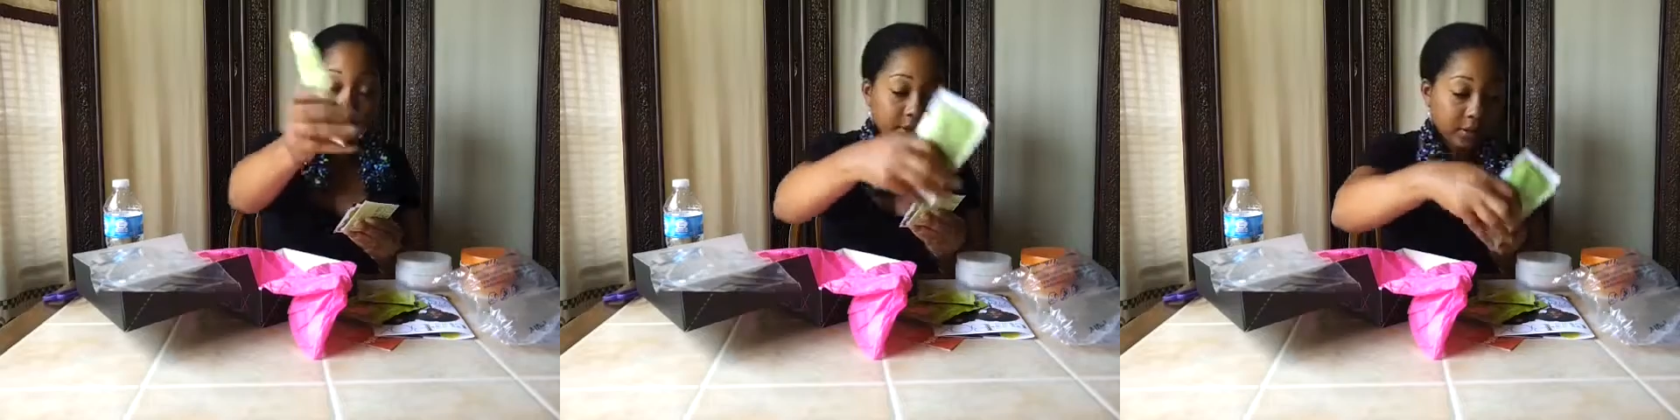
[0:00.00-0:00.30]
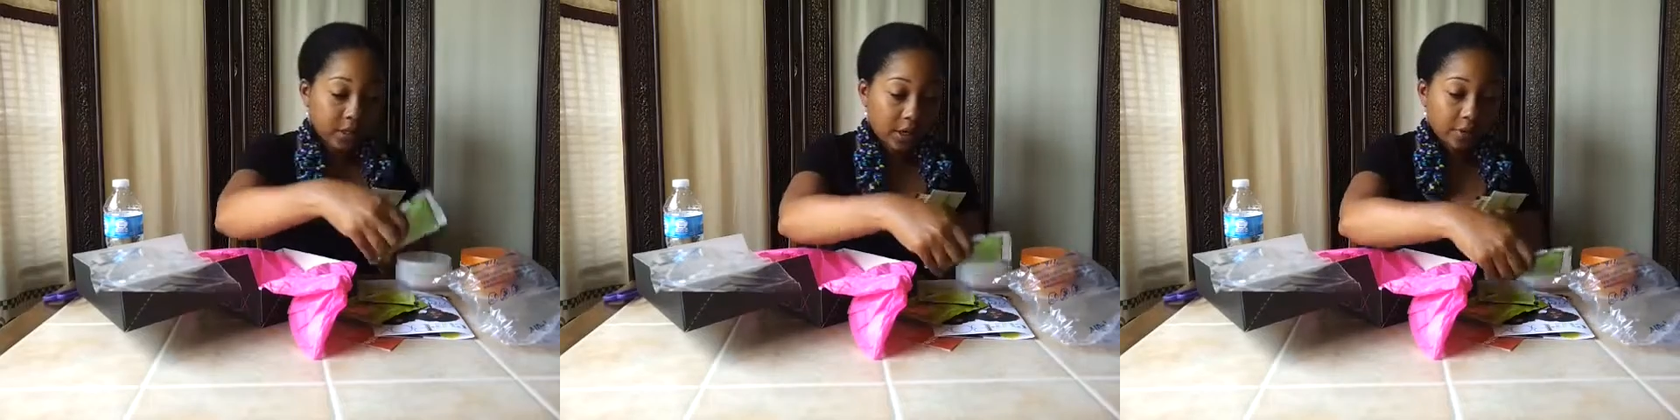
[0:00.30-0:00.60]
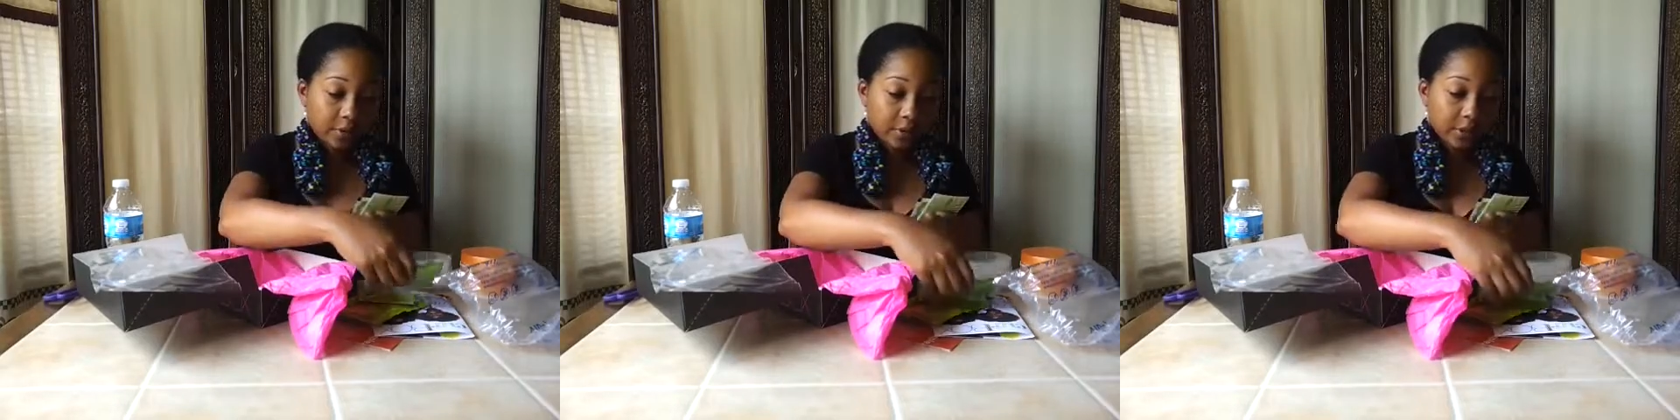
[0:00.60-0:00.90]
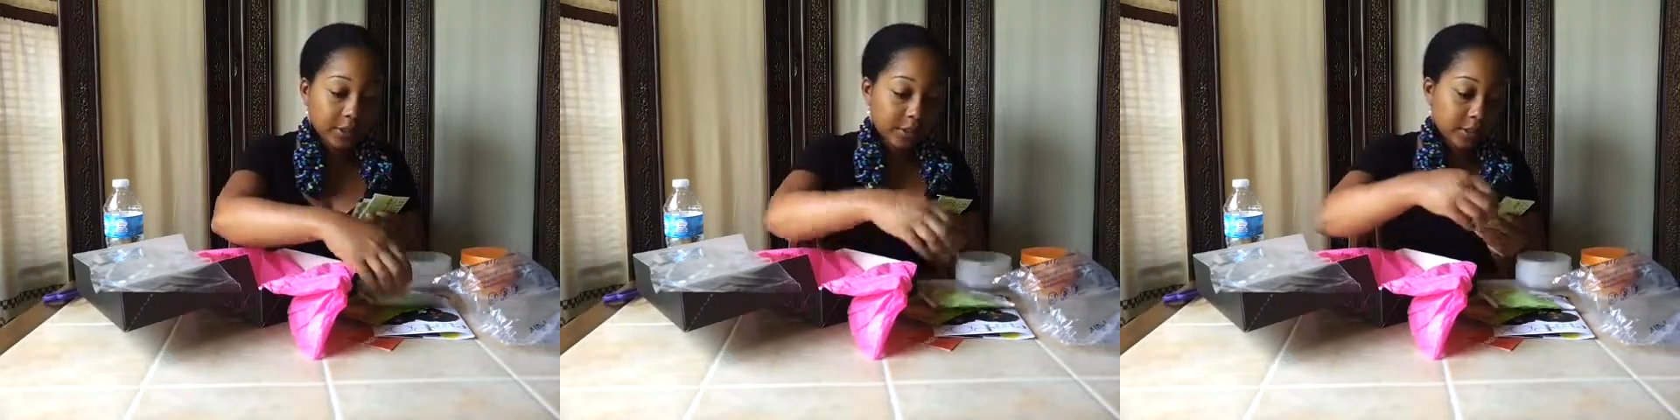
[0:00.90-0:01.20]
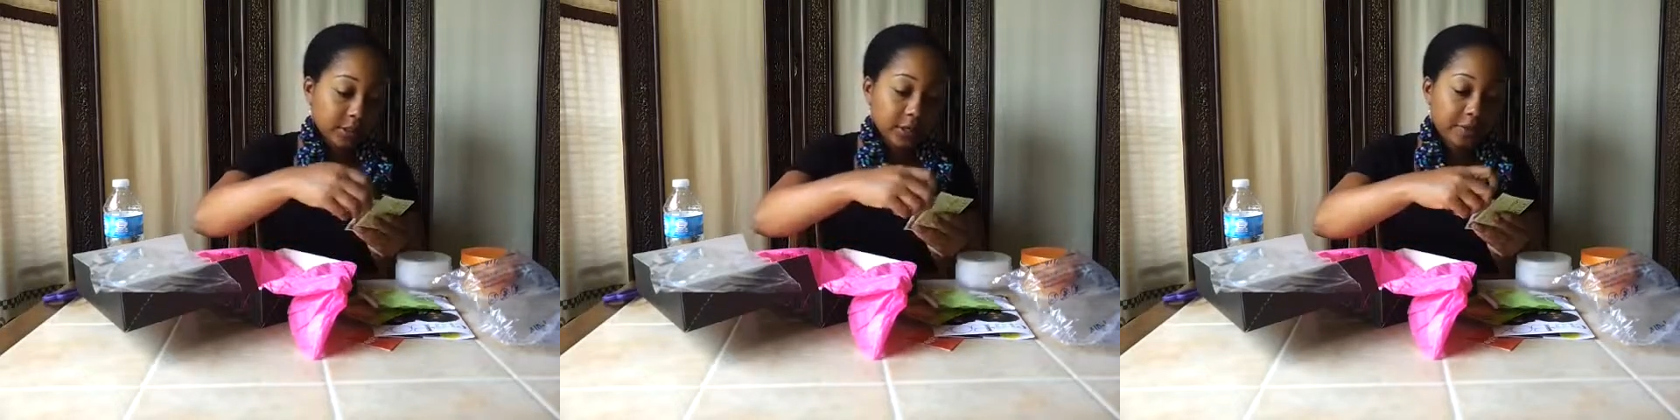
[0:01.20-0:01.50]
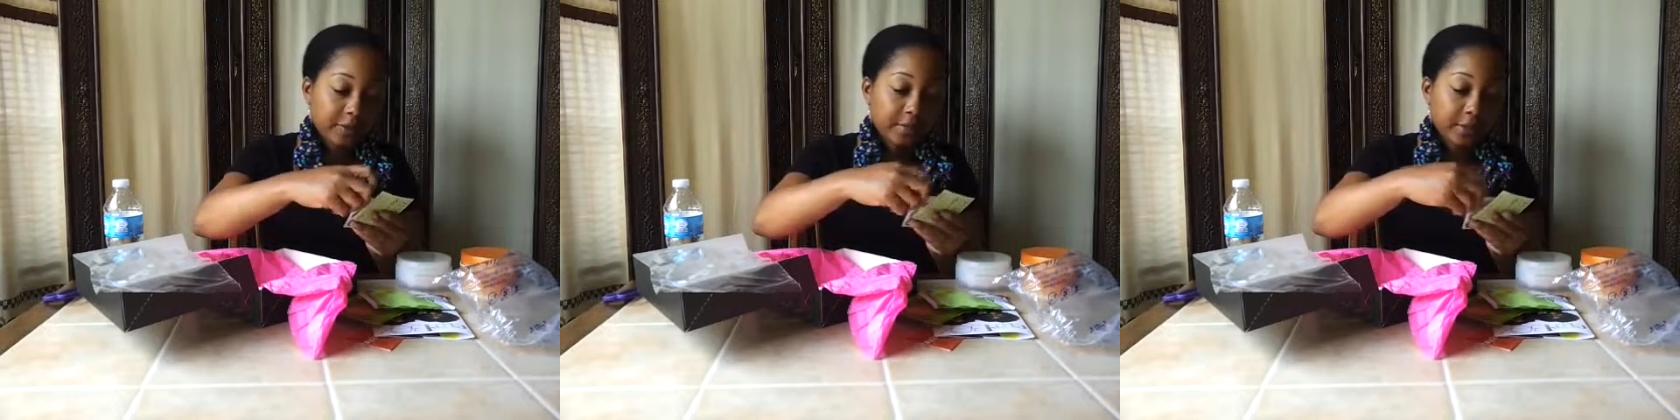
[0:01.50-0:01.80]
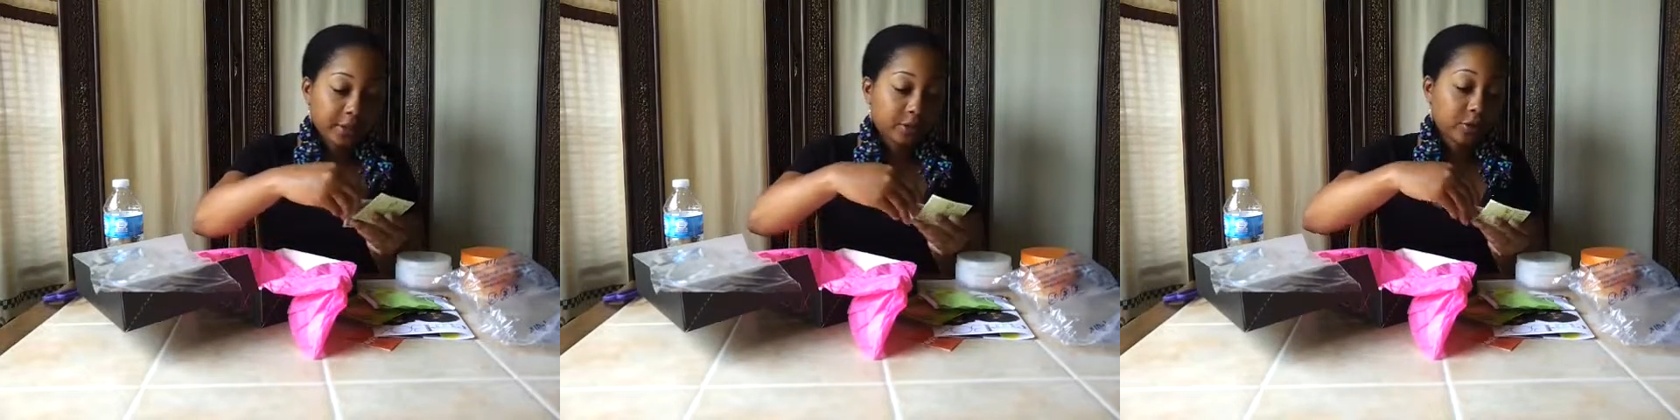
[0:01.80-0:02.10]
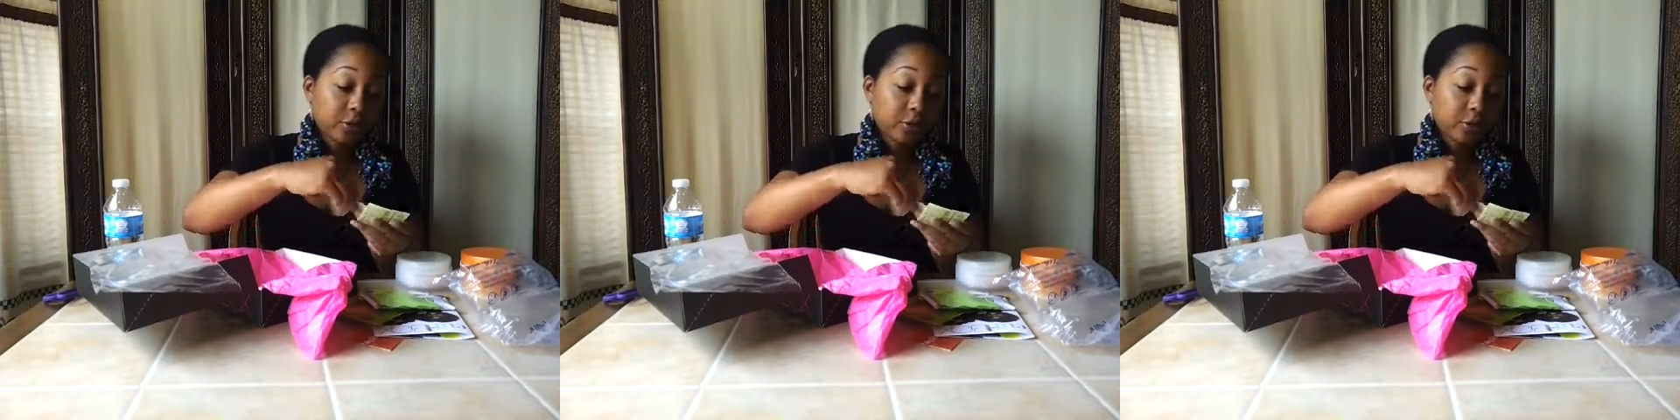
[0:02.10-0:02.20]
the other one is the Nothing But Curl